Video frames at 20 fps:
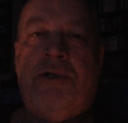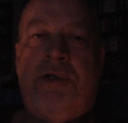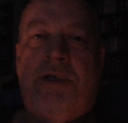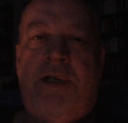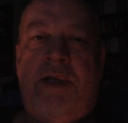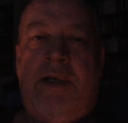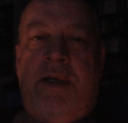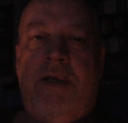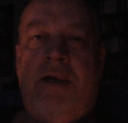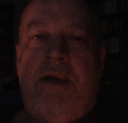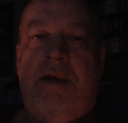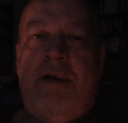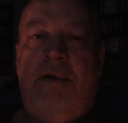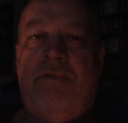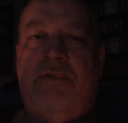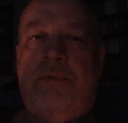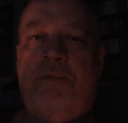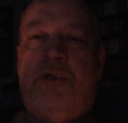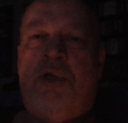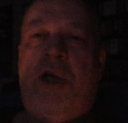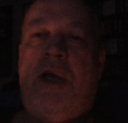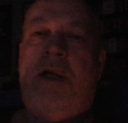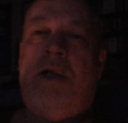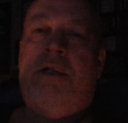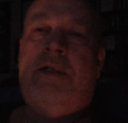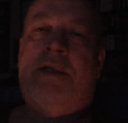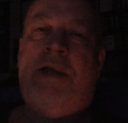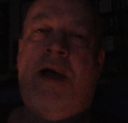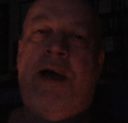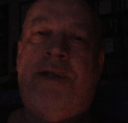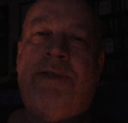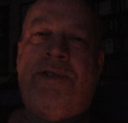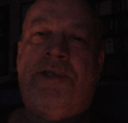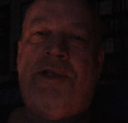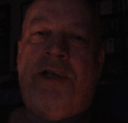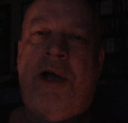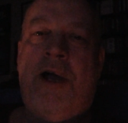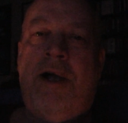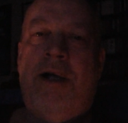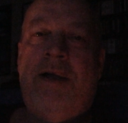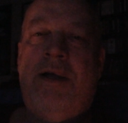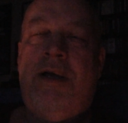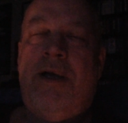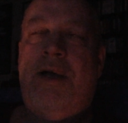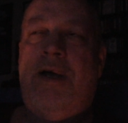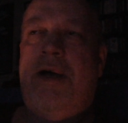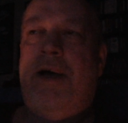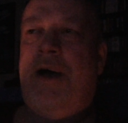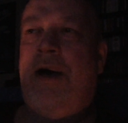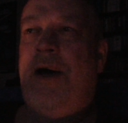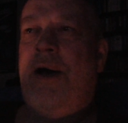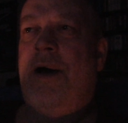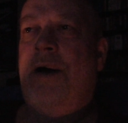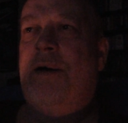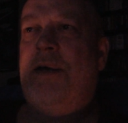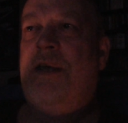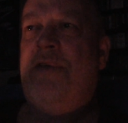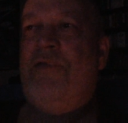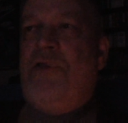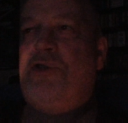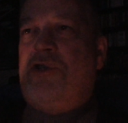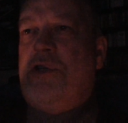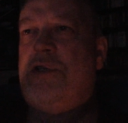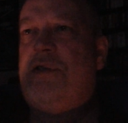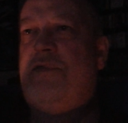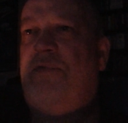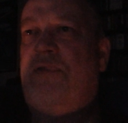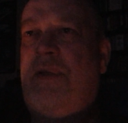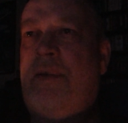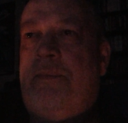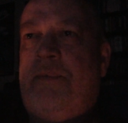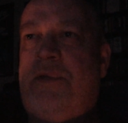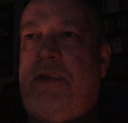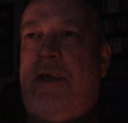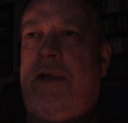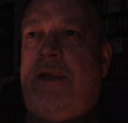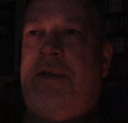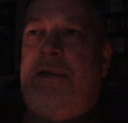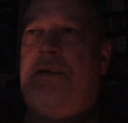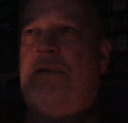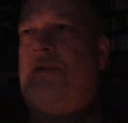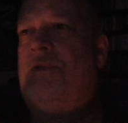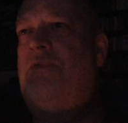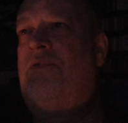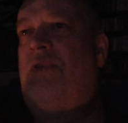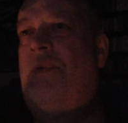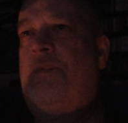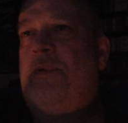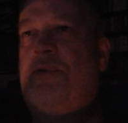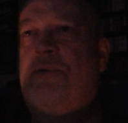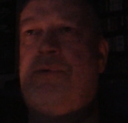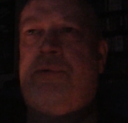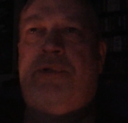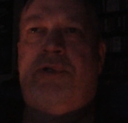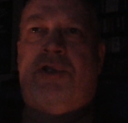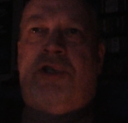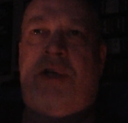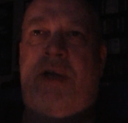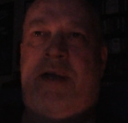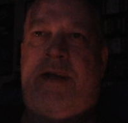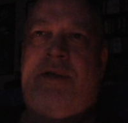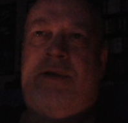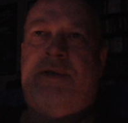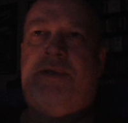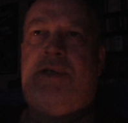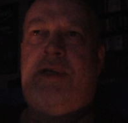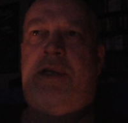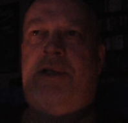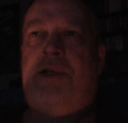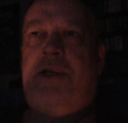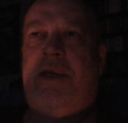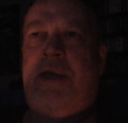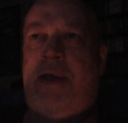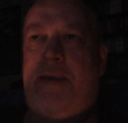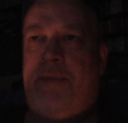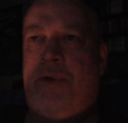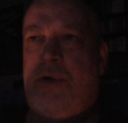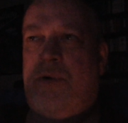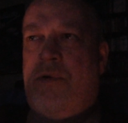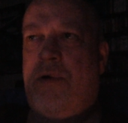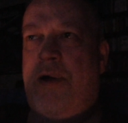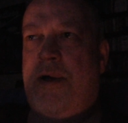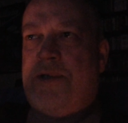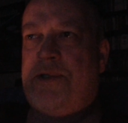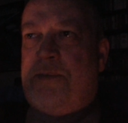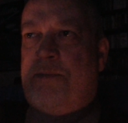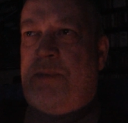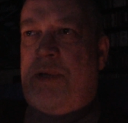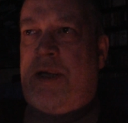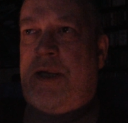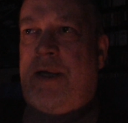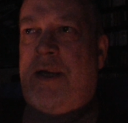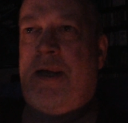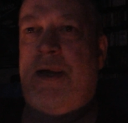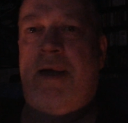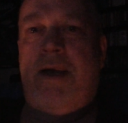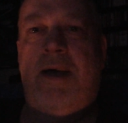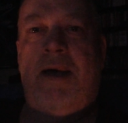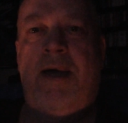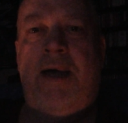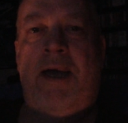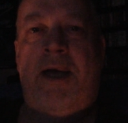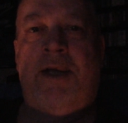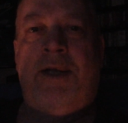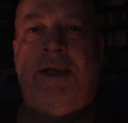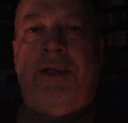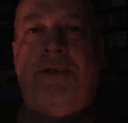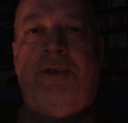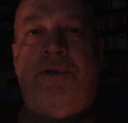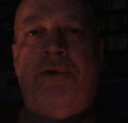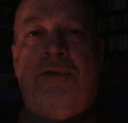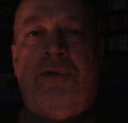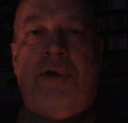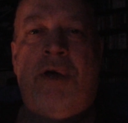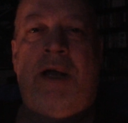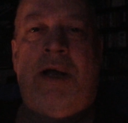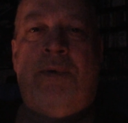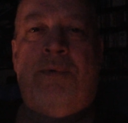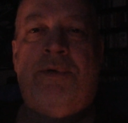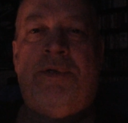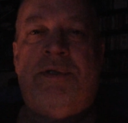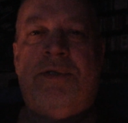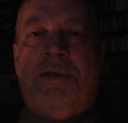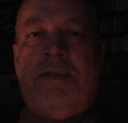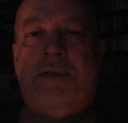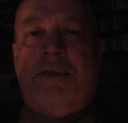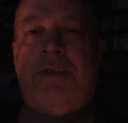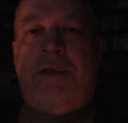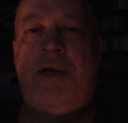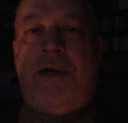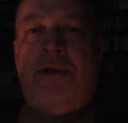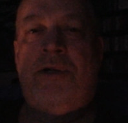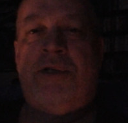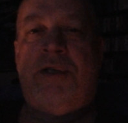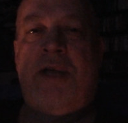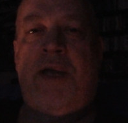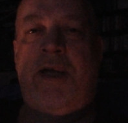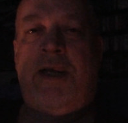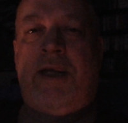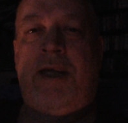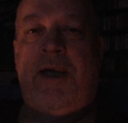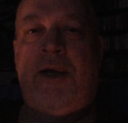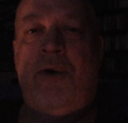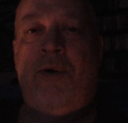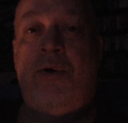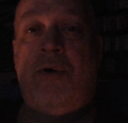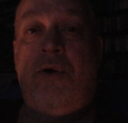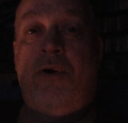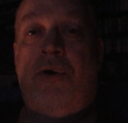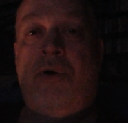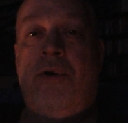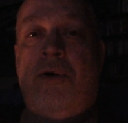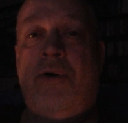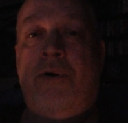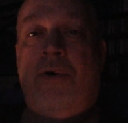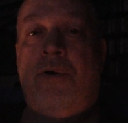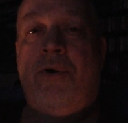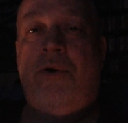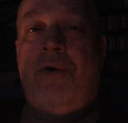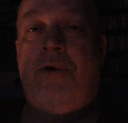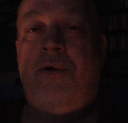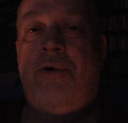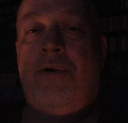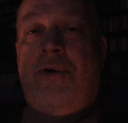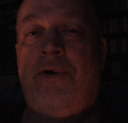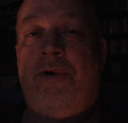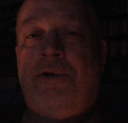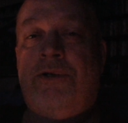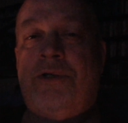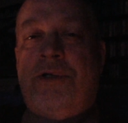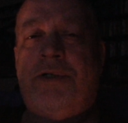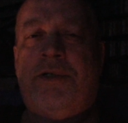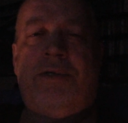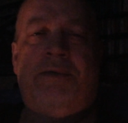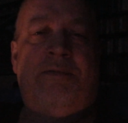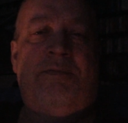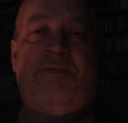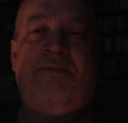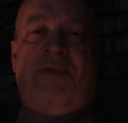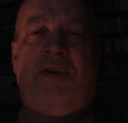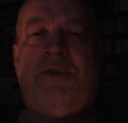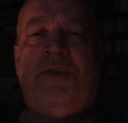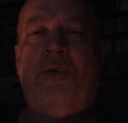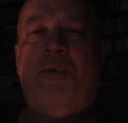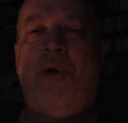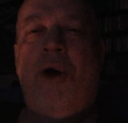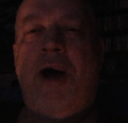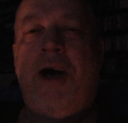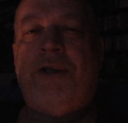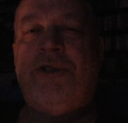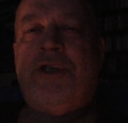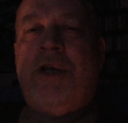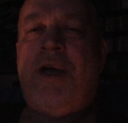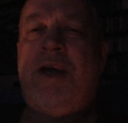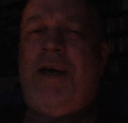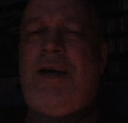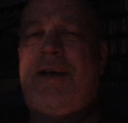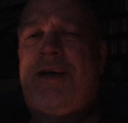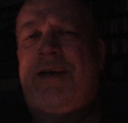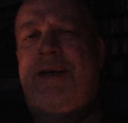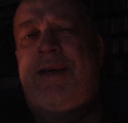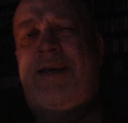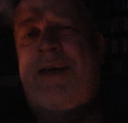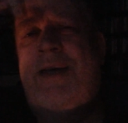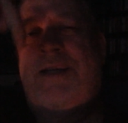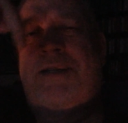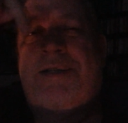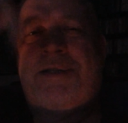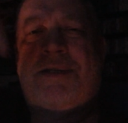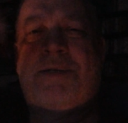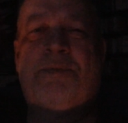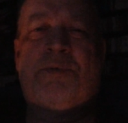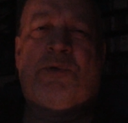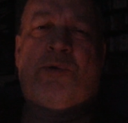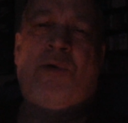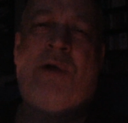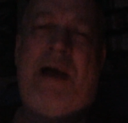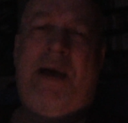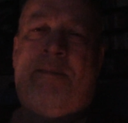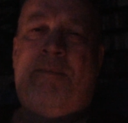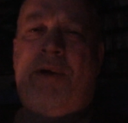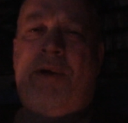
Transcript: D. from channel Donstar. If you just flipping through the channels and you came across me and you thought I was entertaining or just fun to watch, hit the subscribe